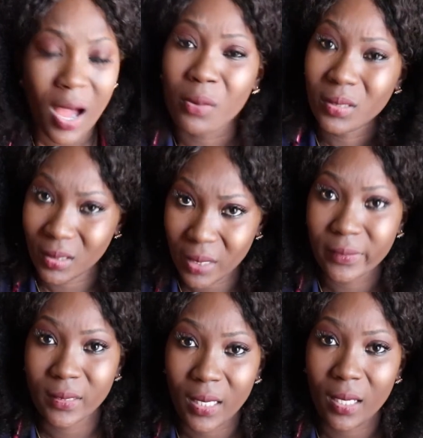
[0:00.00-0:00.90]
I was
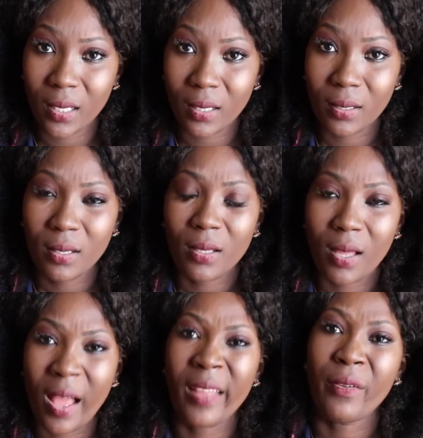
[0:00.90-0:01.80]
devastated.
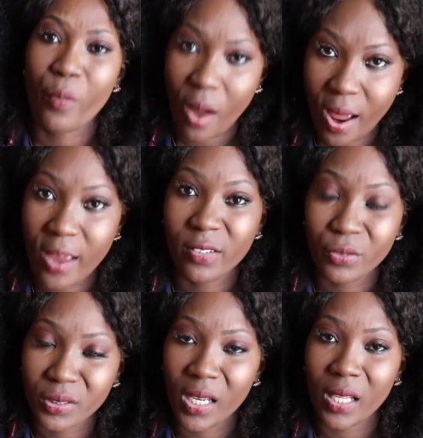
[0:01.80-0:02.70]
I cried
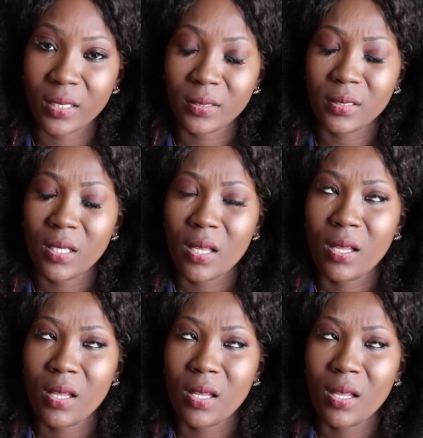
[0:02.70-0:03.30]
for days.